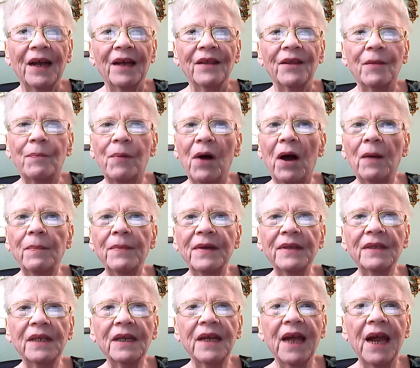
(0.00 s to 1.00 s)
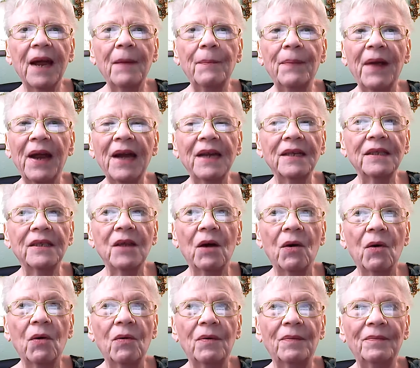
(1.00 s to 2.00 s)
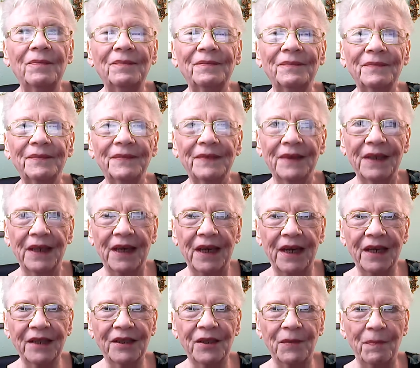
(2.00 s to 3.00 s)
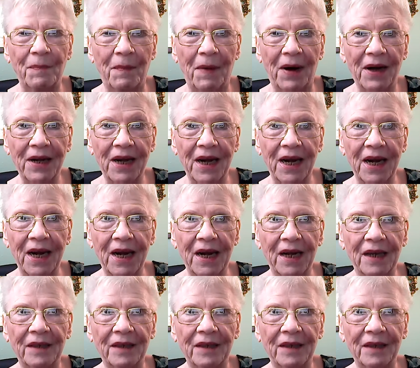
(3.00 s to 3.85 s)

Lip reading: The problem isn't campaigns, though. It's money.